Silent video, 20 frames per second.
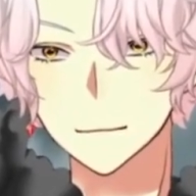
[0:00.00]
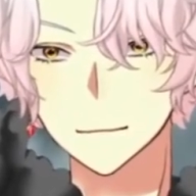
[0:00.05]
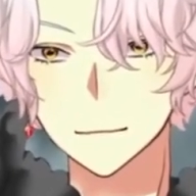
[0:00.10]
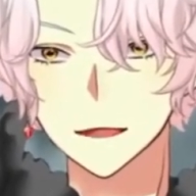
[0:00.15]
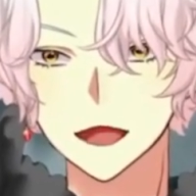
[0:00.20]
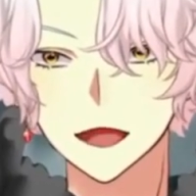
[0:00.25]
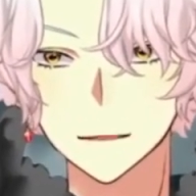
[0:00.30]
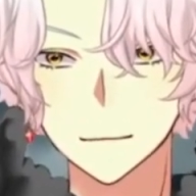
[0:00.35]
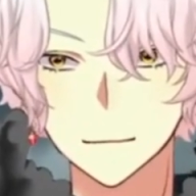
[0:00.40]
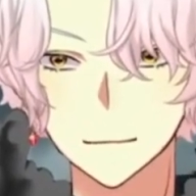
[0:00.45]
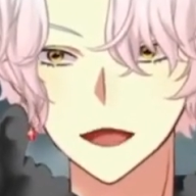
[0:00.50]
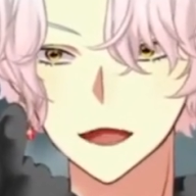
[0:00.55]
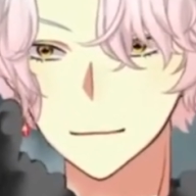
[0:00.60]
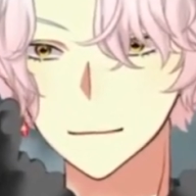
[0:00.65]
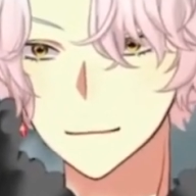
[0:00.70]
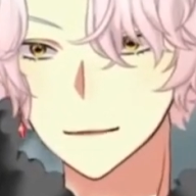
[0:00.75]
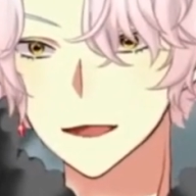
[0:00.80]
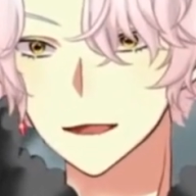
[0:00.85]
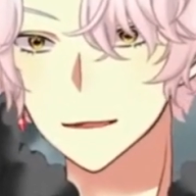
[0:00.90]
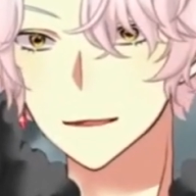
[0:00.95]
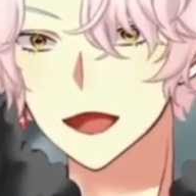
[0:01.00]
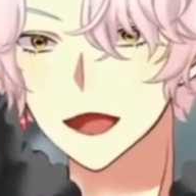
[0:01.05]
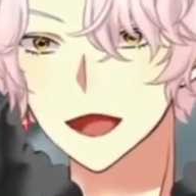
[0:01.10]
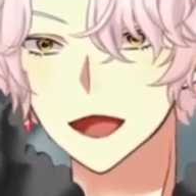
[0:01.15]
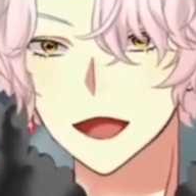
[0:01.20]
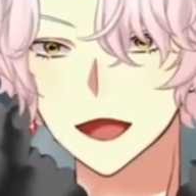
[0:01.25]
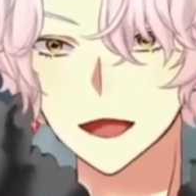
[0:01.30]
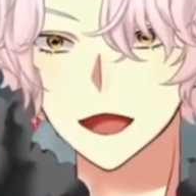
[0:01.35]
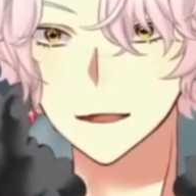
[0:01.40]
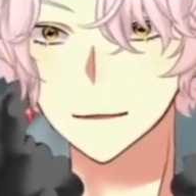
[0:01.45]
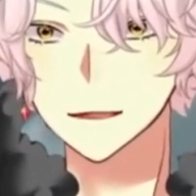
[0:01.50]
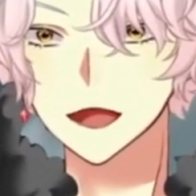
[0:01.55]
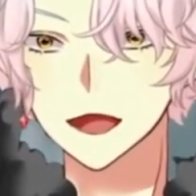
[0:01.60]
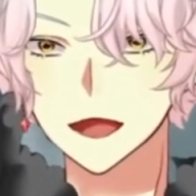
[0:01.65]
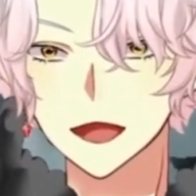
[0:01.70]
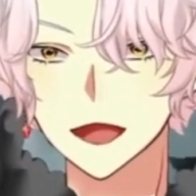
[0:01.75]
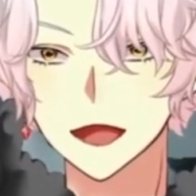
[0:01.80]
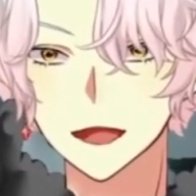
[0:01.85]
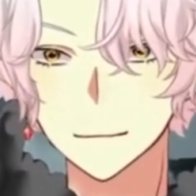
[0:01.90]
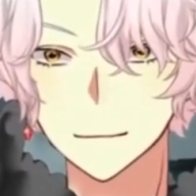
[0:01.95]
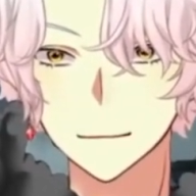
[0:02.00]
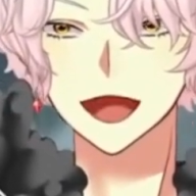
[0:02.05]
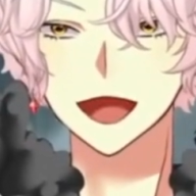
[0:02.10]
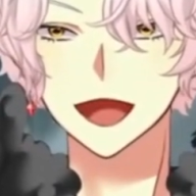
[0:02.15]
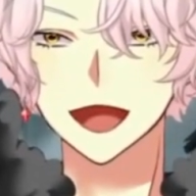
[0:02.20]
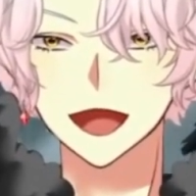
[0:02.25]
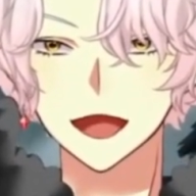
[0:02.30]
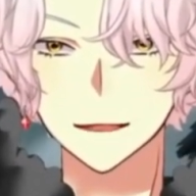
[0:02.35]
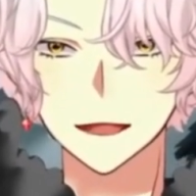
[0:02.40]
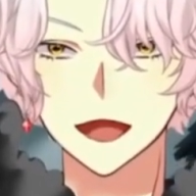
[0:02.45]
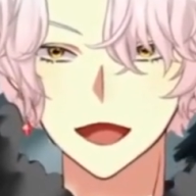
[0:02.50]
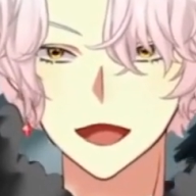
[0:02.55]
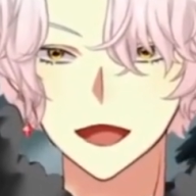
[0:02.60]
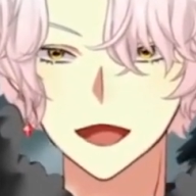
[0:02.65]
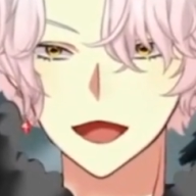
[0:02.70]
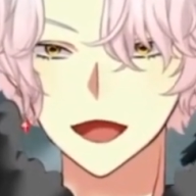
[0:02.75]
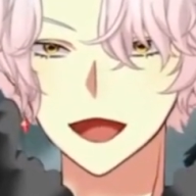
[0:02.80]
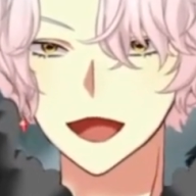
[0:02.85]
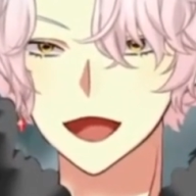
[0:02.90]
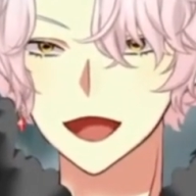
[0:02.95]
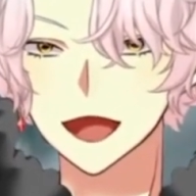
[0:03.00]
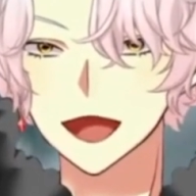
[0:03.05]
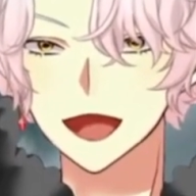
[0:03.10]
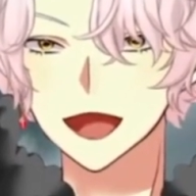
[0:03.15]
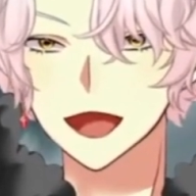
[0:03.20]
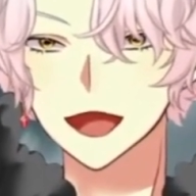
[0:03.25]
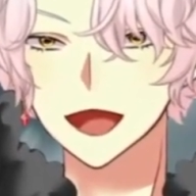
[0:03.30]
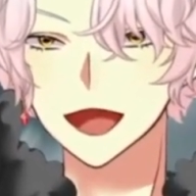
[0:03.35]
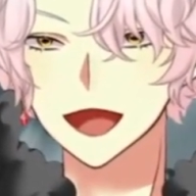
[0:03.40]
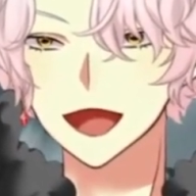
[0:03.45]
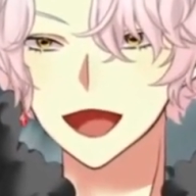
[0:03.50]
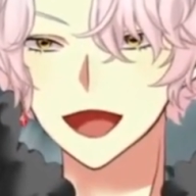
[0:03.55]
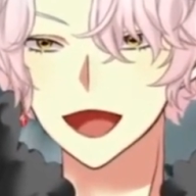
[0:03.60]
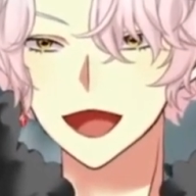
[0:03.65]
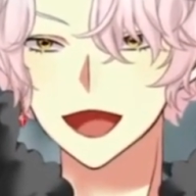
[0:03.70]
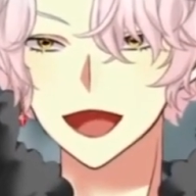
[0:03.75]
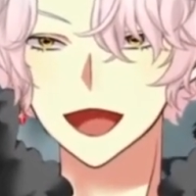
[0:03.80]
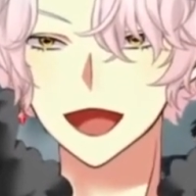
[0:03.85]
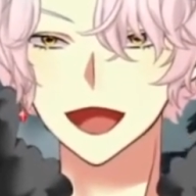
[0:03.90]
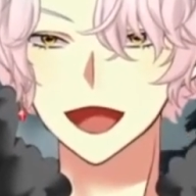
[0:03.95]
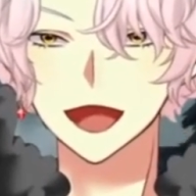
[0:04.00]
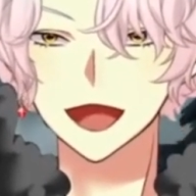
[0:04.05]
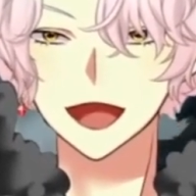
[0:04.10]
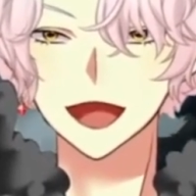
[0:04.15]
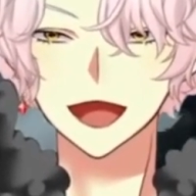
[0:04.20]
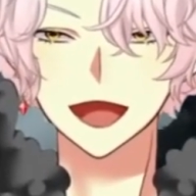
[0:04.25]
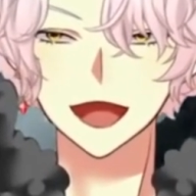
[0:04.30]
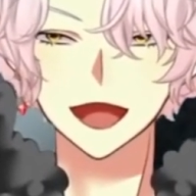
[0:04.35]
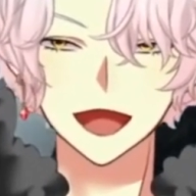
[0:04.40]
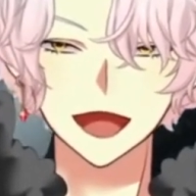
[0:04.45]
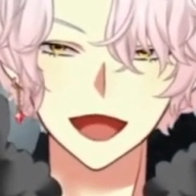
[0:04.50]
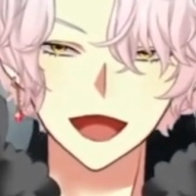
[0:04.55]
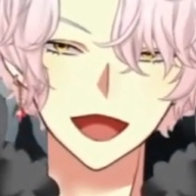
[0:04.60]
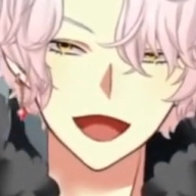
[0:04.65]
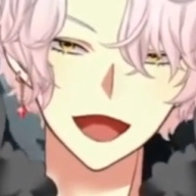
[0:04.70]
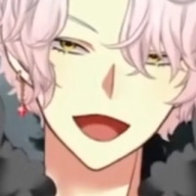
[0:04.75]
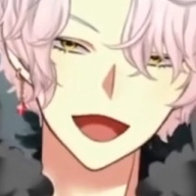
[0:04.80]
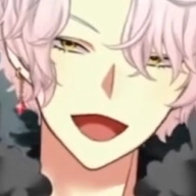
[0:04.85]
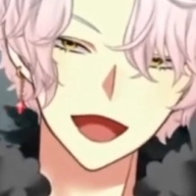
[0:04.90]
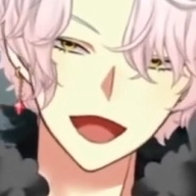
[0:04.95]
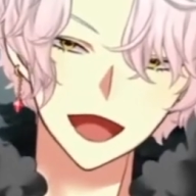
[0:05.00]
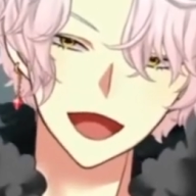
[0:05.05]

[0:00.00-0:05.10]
And probably for you guys, that's your PC. Someone draw fan art of Athel underneath the desk hugging his computer.